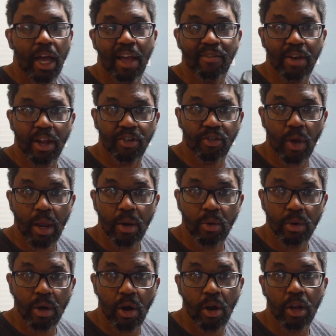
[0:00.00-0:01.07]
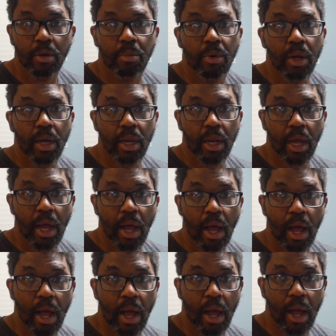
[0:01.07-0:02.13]
I have not tried it on garlic bread.
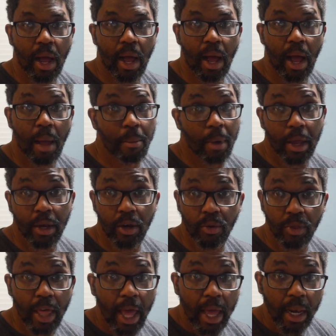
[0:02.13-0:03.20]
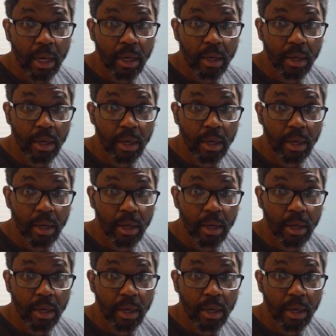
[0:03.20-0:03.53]
I may do that.